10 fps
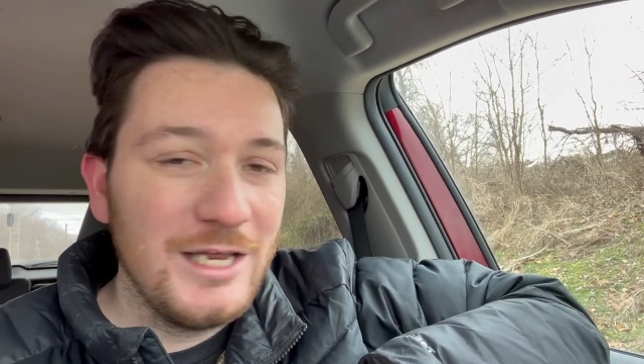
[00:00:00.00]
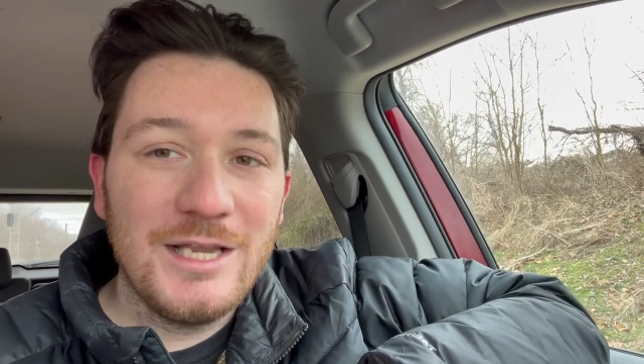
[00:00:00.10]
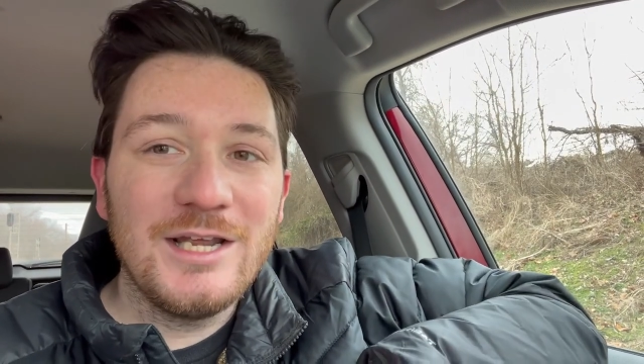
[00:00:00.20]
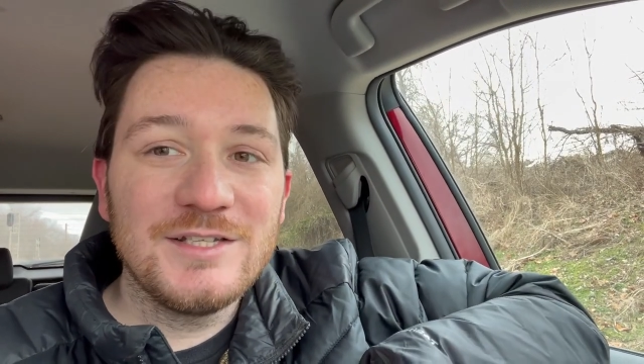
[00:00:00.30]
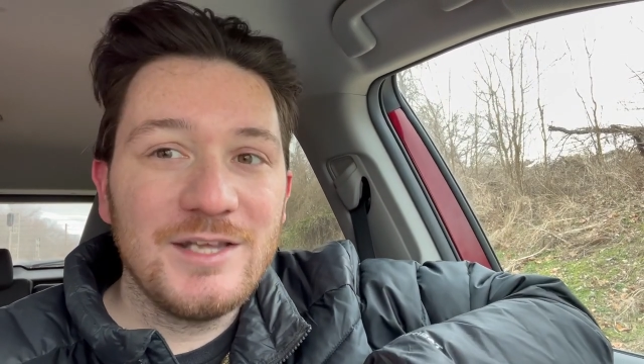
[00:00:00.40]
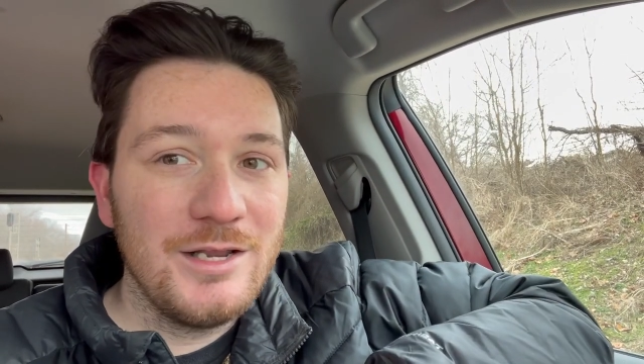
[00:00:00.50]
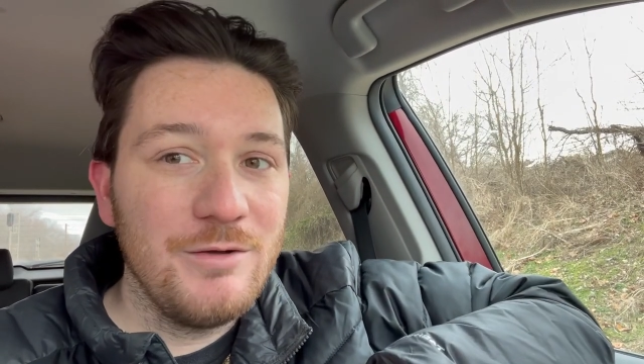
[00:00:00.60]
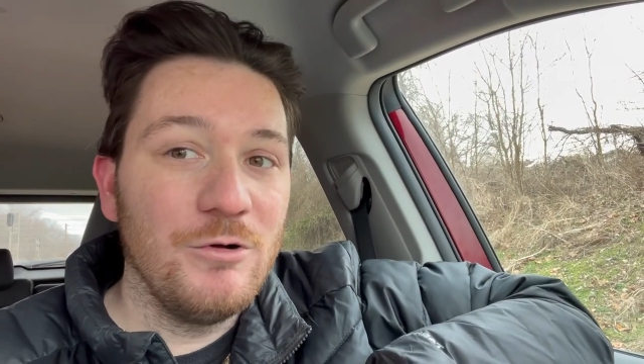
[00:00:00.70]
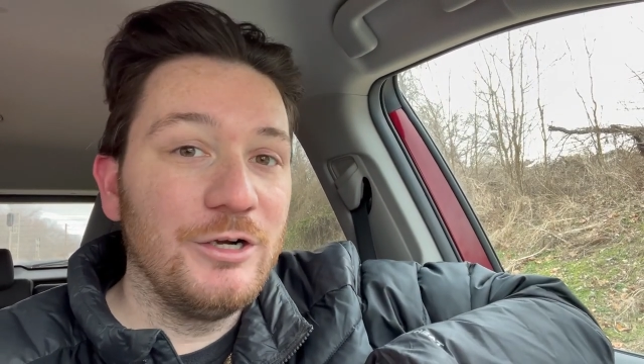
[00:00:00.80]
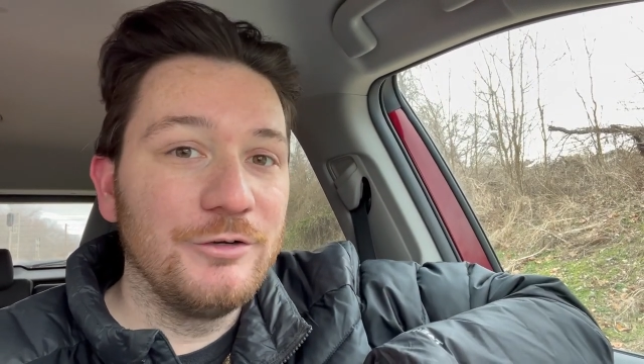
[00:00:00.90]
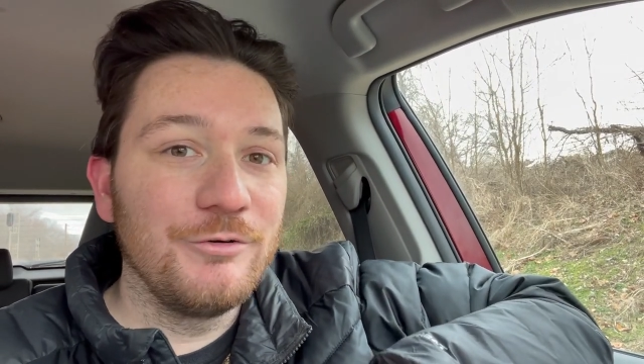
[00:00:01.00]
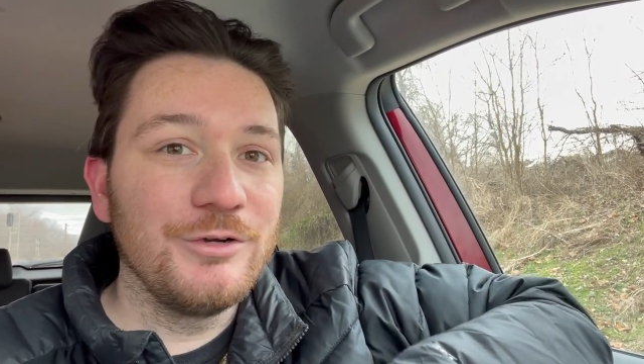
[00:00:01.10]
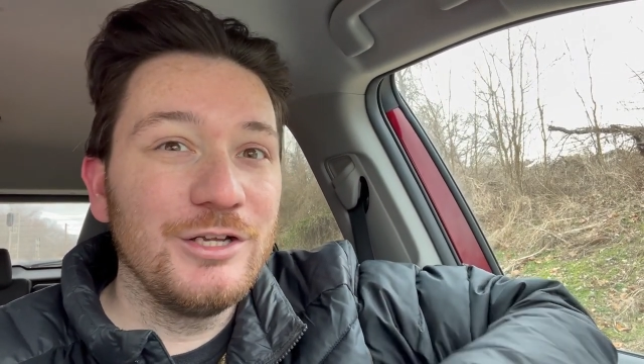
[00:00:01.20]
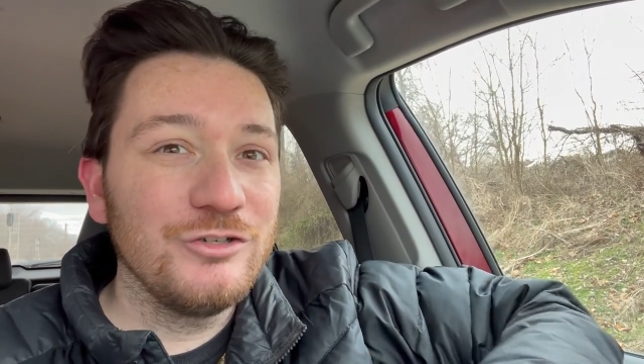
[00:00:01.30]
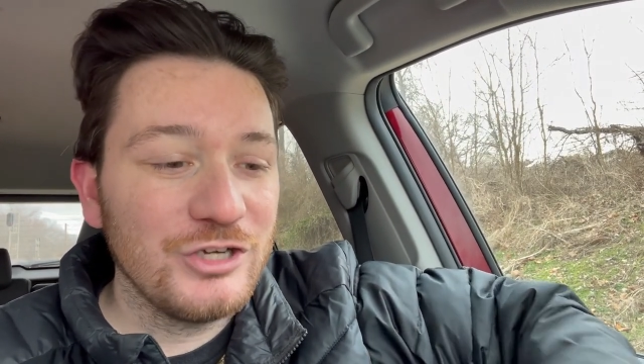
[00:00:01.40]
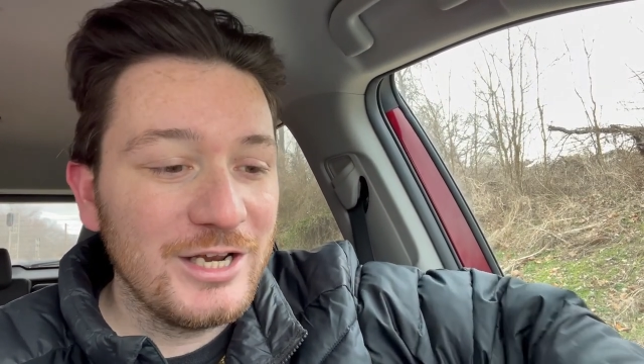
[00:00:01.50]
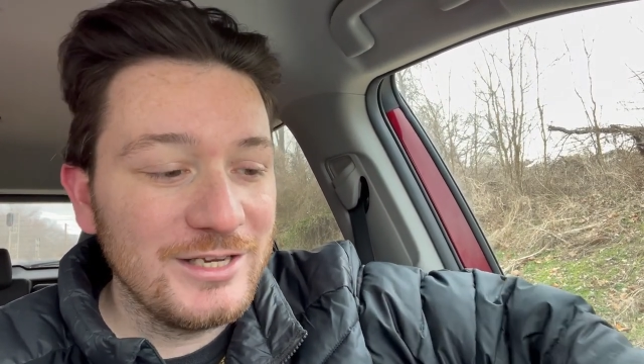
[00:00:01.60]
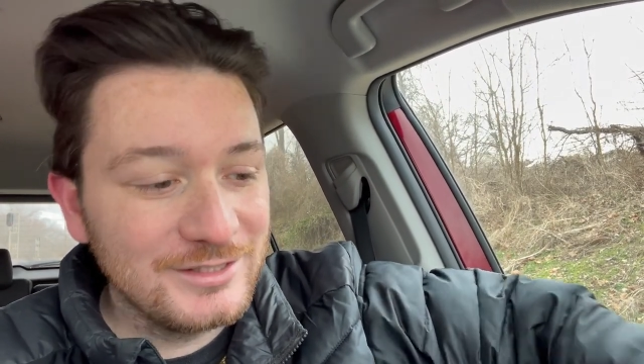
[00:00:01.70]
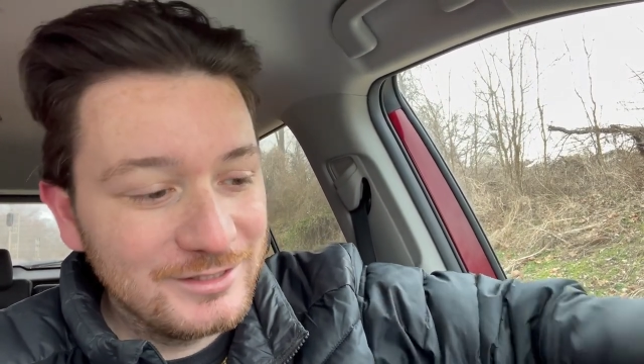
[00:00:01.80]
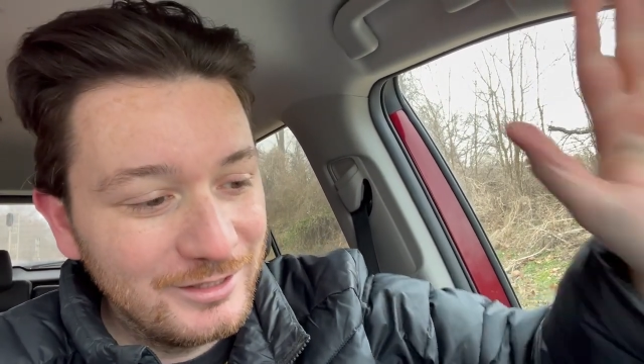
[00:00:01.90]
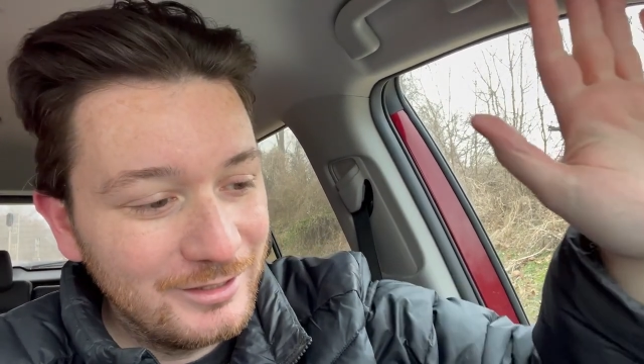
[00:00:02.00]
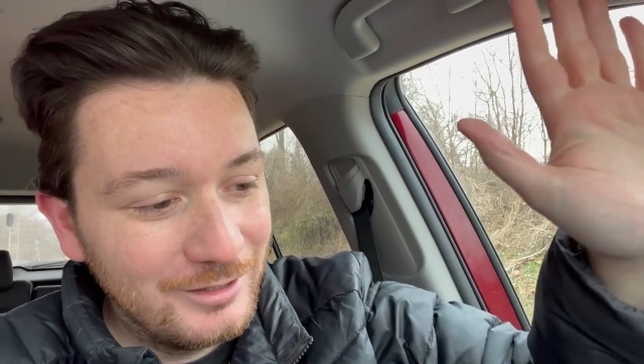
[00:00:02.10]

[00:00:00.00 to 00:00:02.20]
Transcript: NS8100 chase.